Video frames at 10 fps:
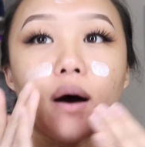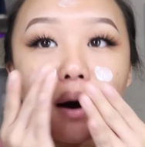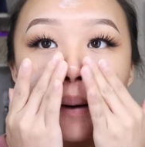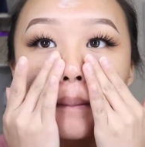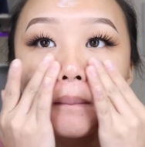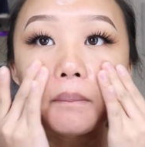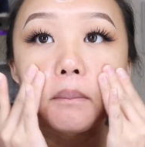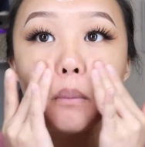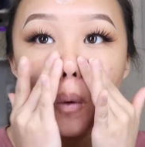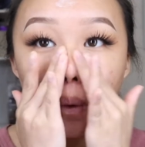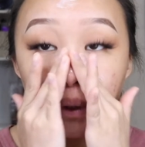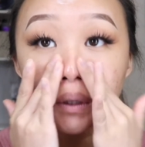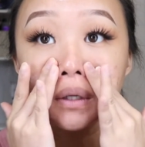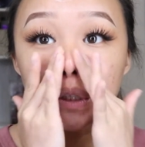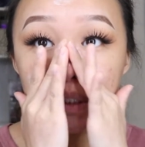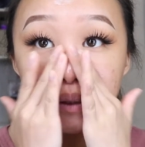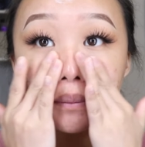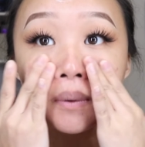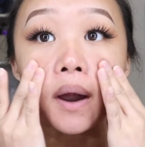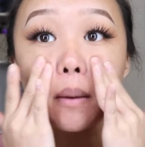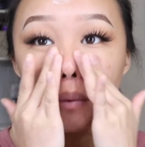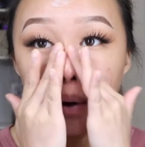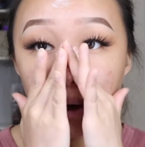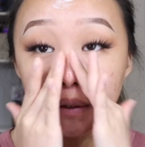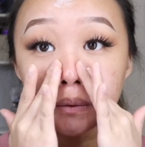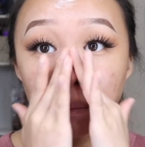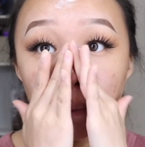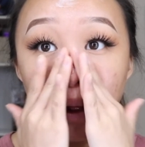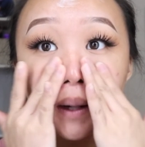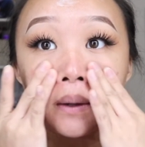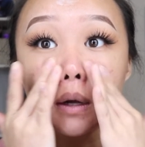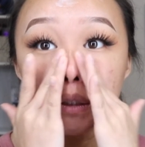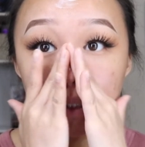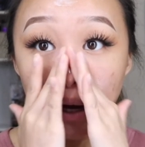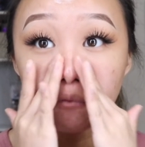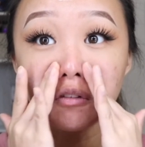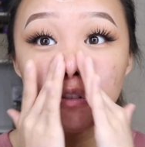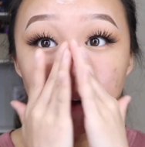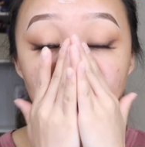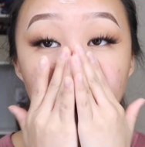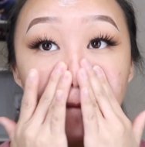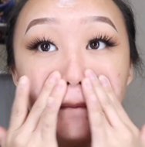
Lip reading: poreless primer as well on top of it,